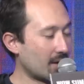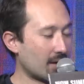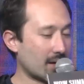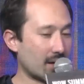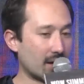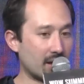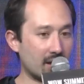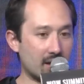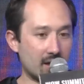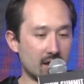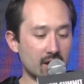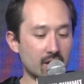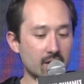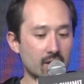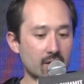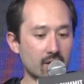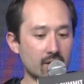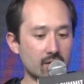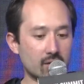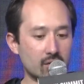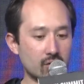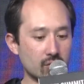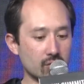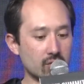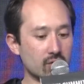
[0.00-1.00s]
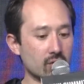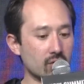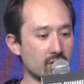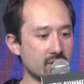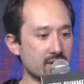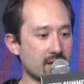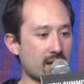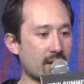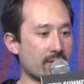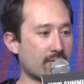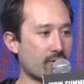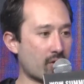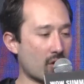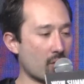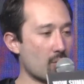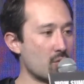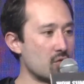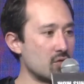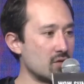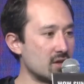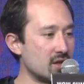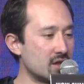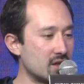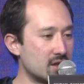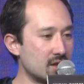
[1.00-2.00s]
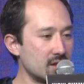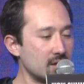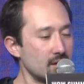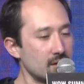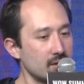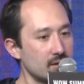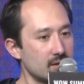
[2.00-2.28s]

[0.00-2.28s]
And here, users have community.